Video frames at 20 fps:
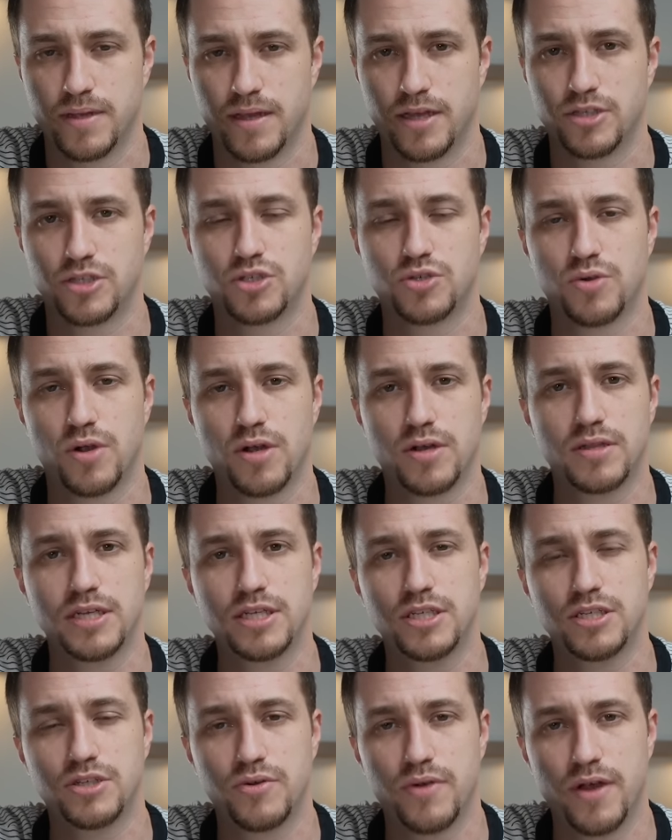Is struggling
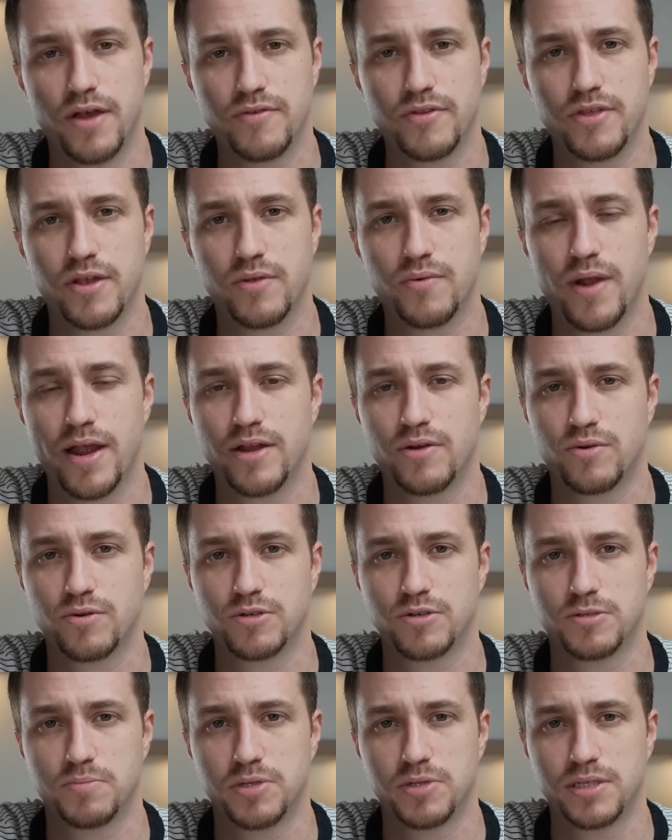to do everything right in
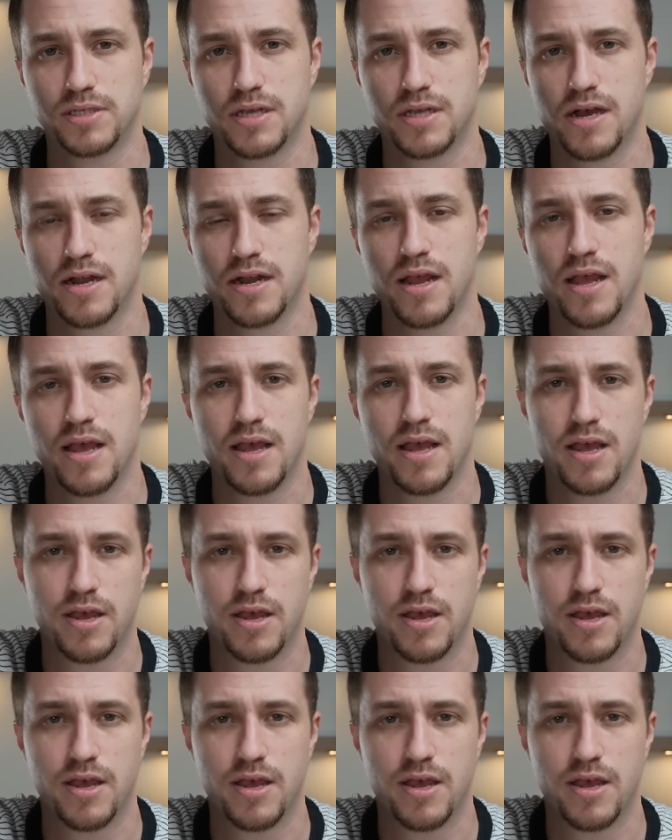order to please God.